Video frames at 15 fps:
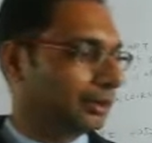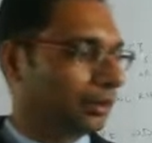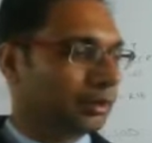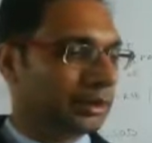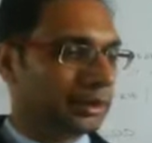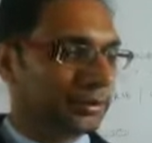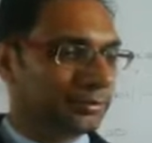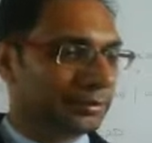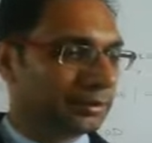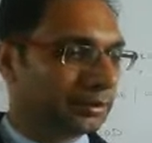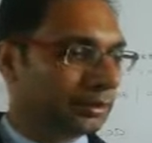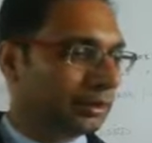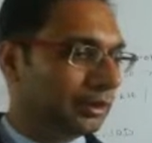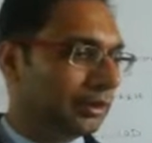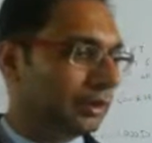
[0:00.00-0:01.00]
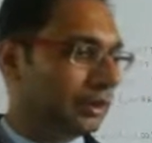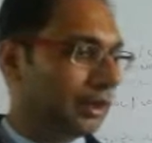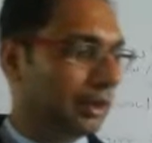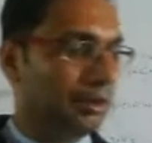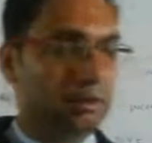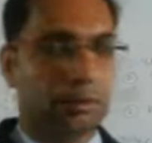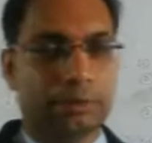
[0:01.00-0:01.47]
Okay,
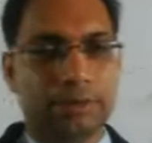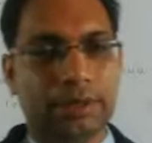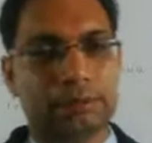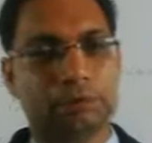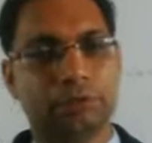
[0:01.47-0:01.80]
now we have to